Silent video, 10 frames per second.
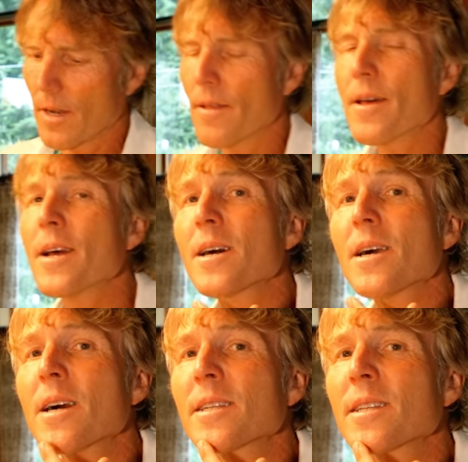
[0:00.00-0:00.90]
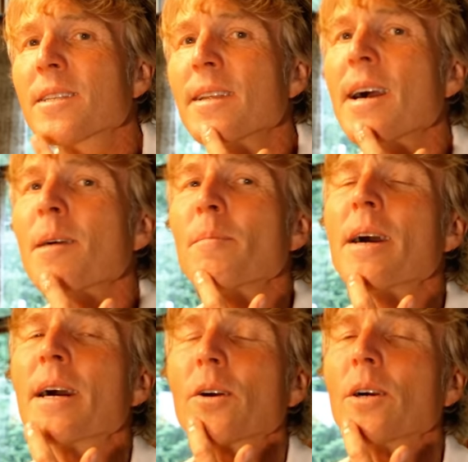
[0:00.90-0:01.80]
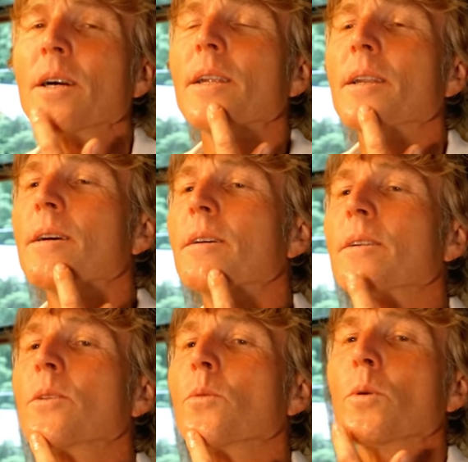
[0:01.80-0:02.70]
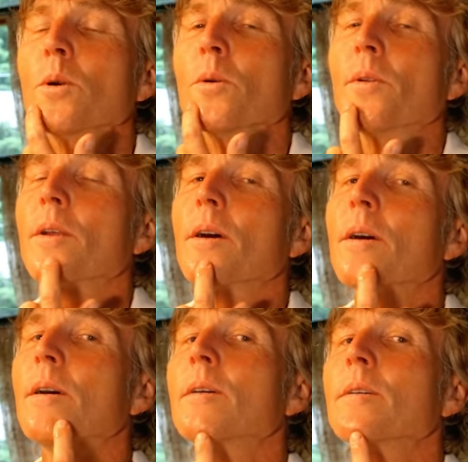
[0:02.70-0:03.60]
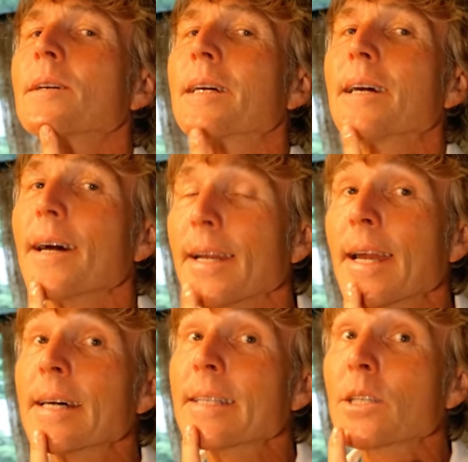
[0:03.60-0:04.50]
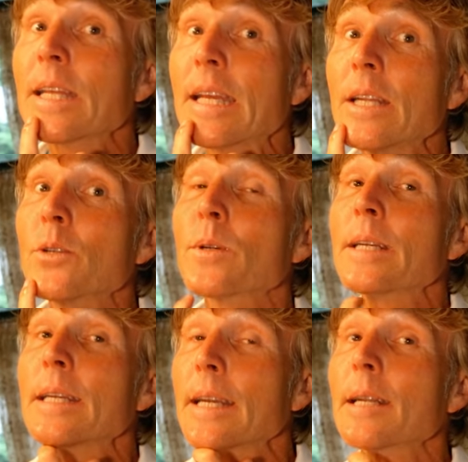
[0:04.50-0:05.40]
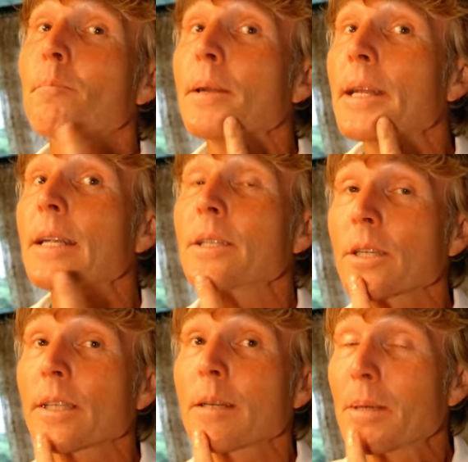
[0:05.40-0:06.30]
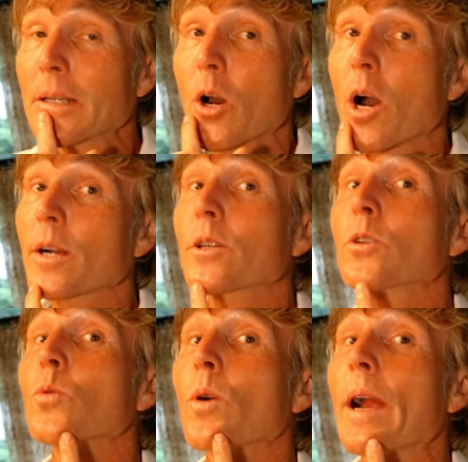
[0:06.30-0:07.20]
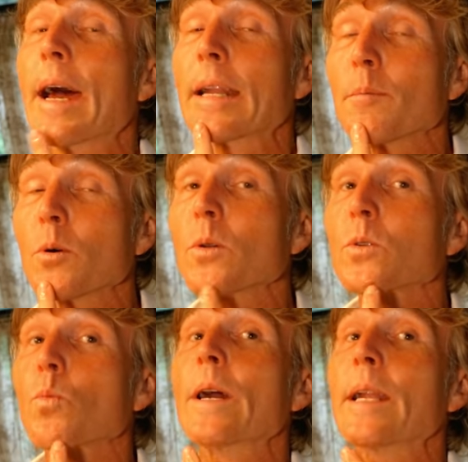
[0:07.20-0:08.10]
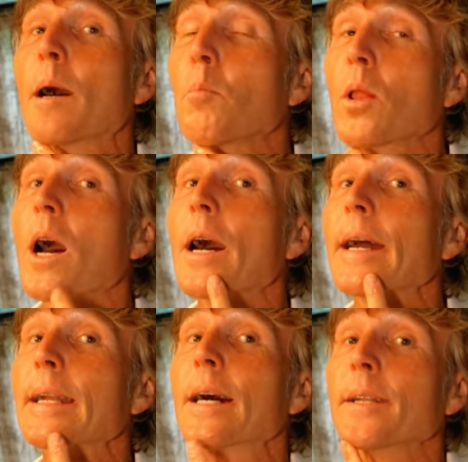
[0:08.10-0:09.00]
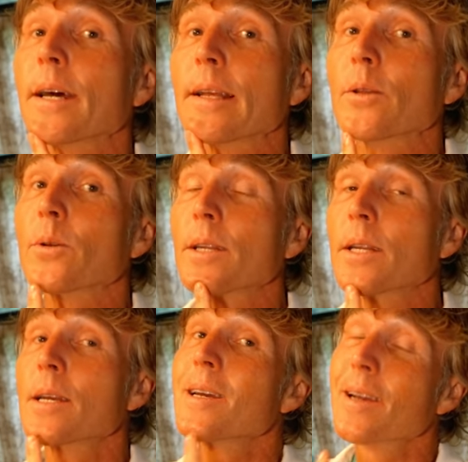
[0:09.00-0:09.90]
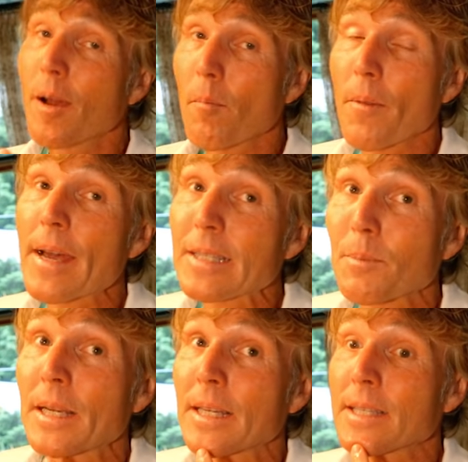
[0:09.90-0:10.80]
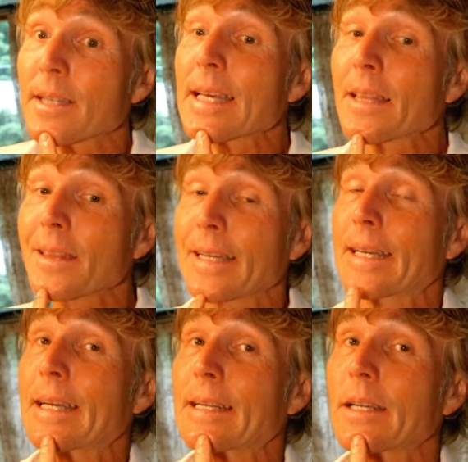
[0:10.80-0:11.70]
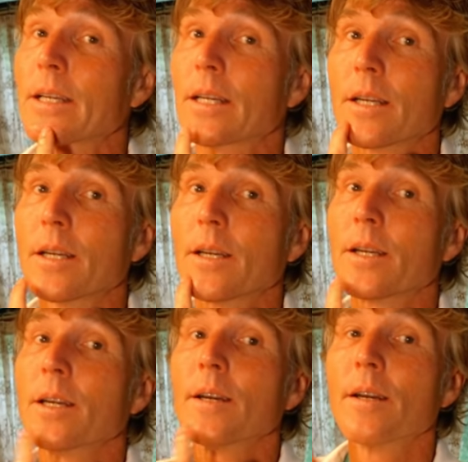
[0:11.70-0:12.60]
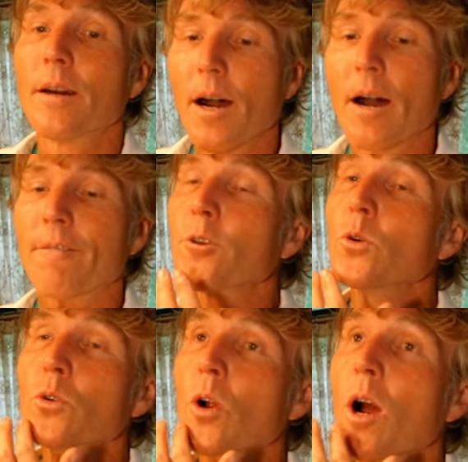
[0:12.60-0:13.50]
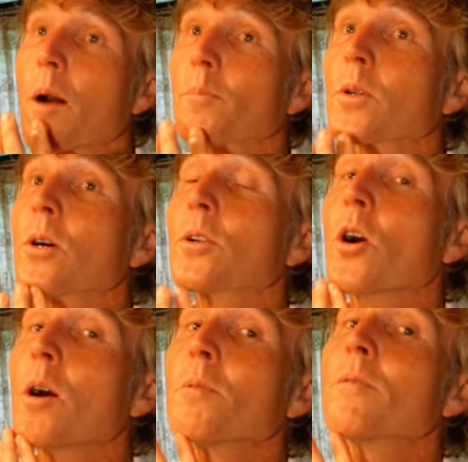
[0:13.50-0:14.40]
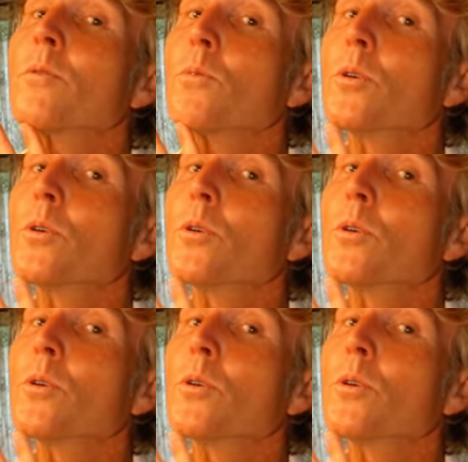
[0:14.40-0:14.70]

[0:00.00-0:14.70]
and then I just dab that on to the wound. Yes, tea tree can potentially be toxic to our animals when applied undiluted, but that's because they lick it. a few drops on top of a